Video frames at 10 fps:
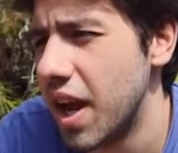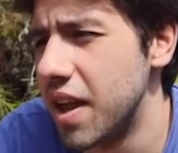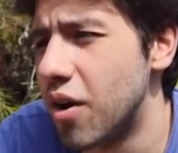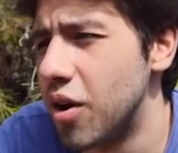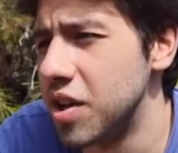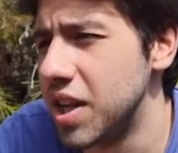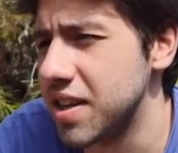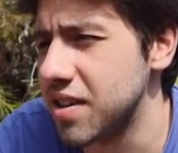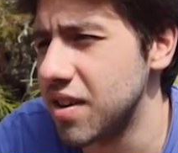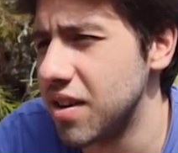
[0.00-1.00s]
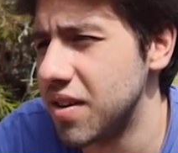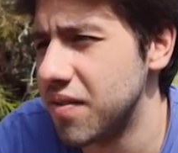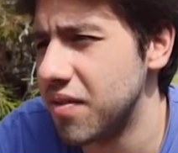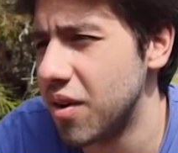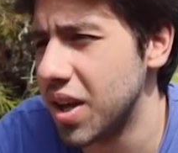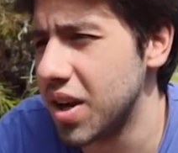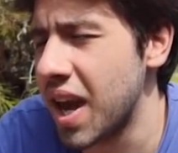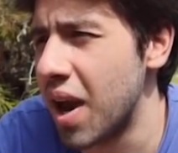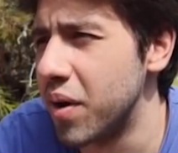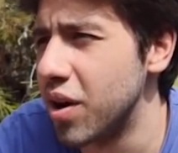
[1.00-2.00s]
and all the like
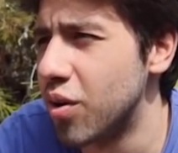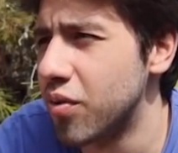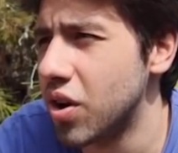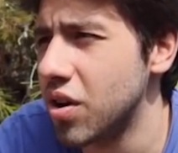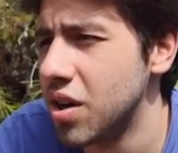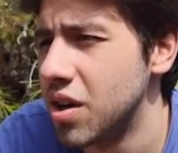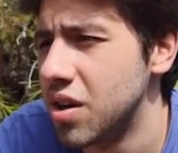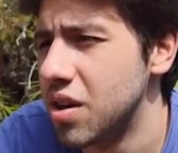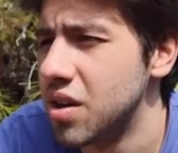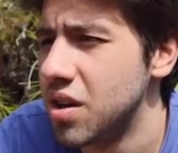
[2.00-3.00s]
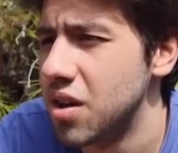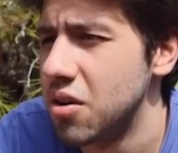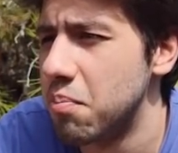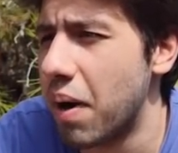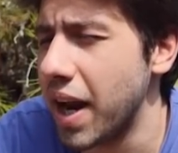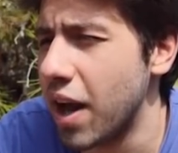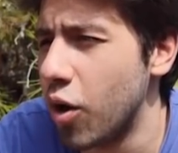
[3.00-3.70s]
carryover might